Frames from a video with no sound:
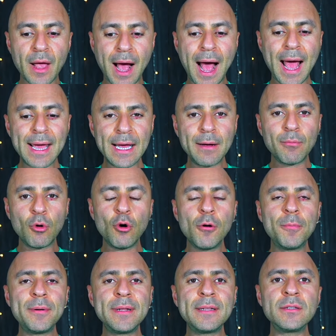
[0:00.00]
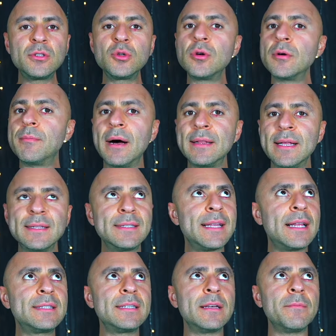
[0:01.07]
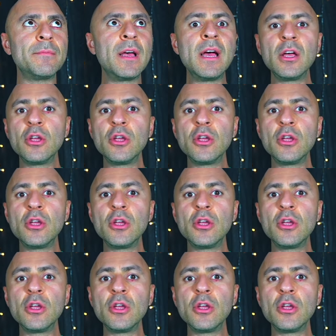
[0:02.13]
I am open to abundance. That's it.